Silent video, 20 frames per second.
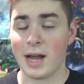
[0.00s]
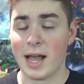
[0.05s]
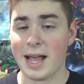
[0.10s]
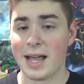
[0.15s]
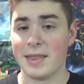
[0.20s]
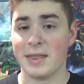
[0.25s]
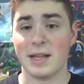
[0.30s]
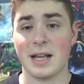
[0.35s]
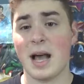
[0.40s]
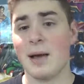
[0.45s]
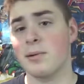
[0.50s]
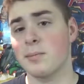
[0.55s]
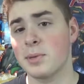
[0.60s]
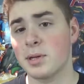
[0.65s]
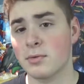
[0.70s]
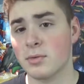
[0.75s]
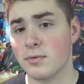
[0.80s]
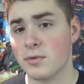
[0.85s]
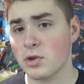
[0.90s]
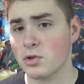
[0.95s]
and the comic
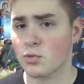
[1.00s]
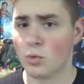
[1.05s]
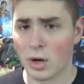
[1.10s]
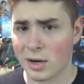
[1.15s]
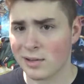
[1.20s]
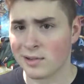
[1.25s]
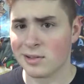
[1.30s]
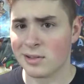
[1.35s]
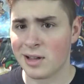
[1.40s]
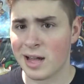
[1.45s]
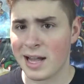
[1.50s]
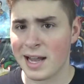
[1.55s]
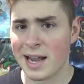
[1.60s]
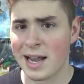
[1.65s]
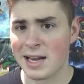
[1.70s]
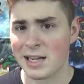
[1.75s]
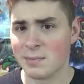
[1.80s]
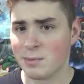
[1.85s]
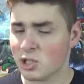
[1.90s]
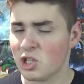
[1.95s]
book reviews were on a little
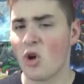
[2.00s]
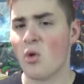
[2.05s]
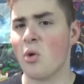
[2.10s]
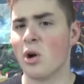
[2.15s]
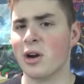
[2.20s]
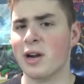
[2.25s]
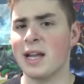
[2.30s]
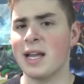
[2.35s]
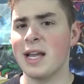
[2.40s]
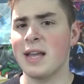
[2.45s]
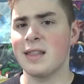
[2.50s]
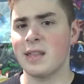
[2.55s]
hiatus, but don't worry,